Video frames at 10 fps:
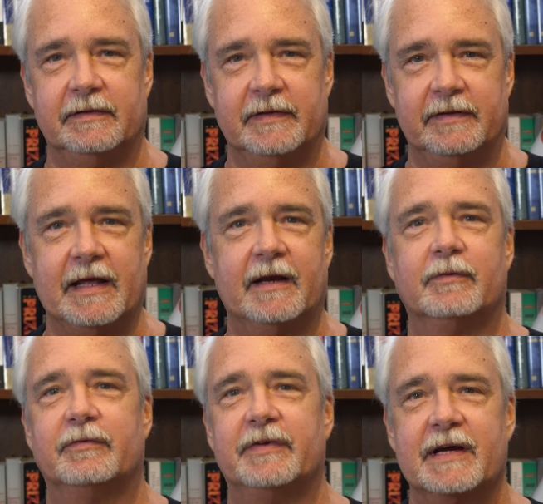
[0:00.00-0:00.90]
and that
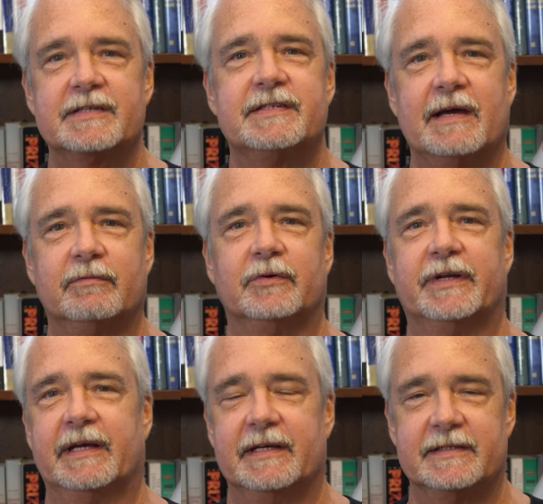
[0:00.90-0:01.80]
over the next several
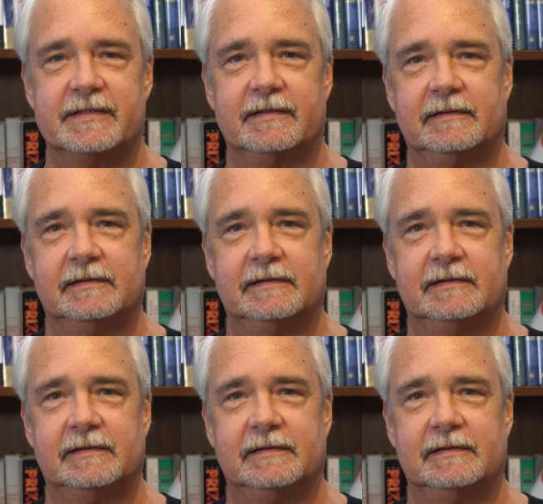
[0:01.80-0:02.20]
days,